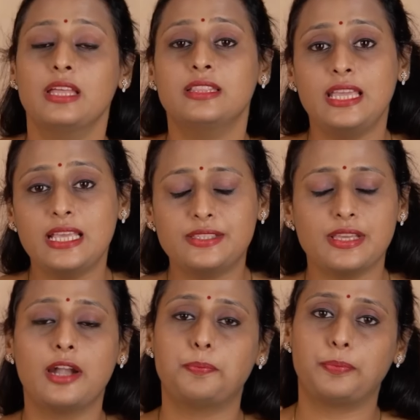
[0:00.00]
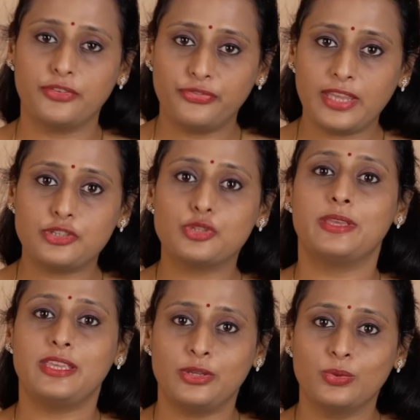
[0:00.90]
These are perfect to be
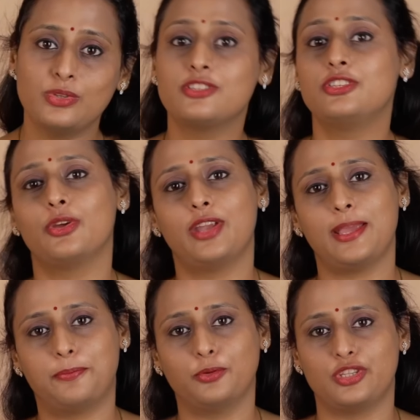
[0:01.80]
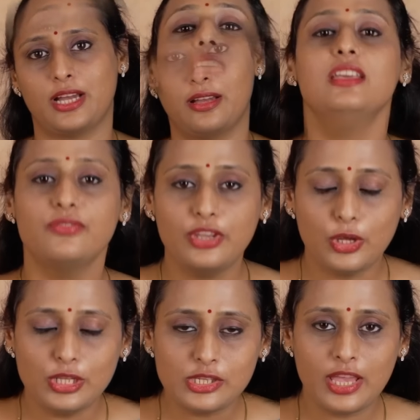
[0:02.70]
used during puja. We
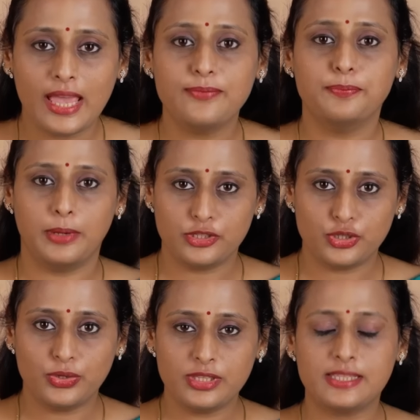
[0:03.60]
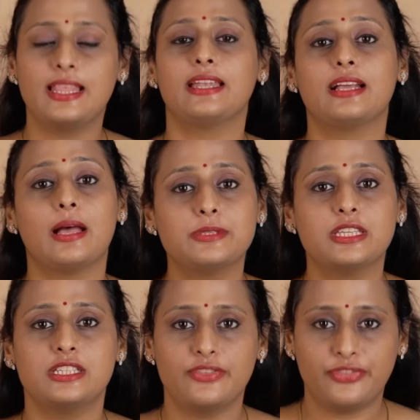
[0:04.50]
also have bajots that comes
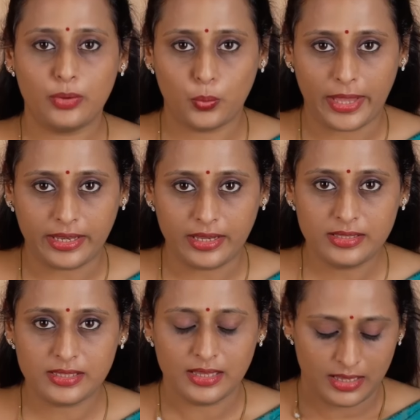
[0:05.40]
in different variants.